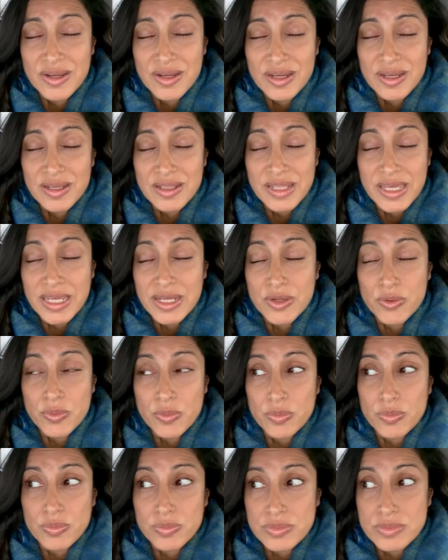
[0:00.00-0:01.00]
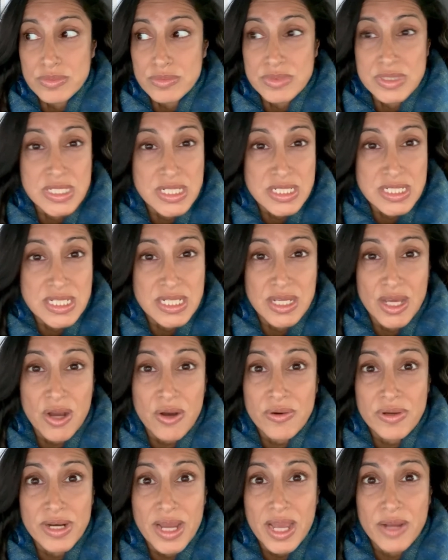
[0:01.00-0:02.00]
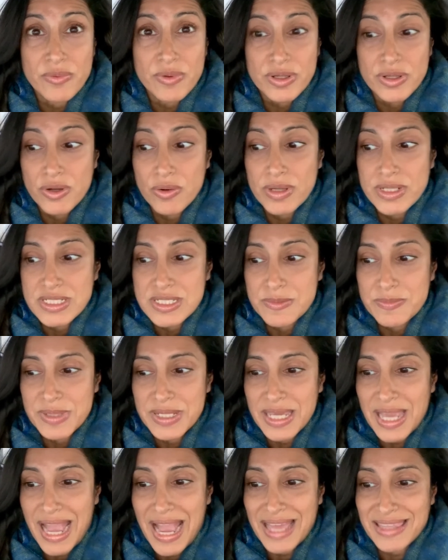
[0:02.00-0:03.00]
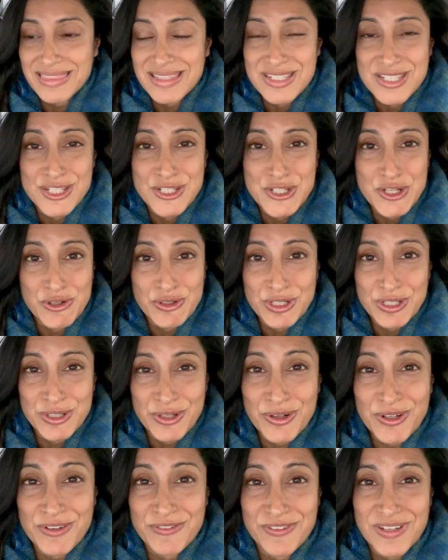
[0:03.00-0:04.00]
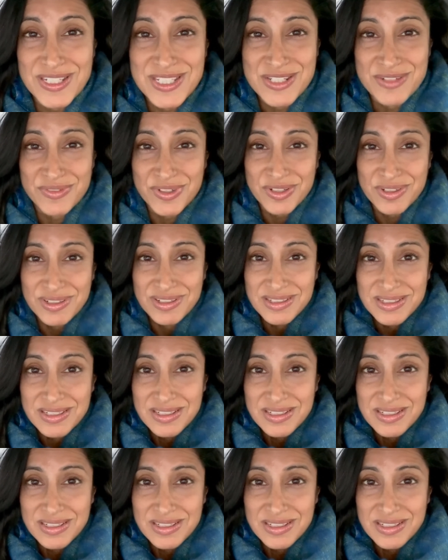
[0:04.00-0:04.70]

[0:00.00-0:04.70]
like DTO and I were going to be at the Sedona Yoga Festival.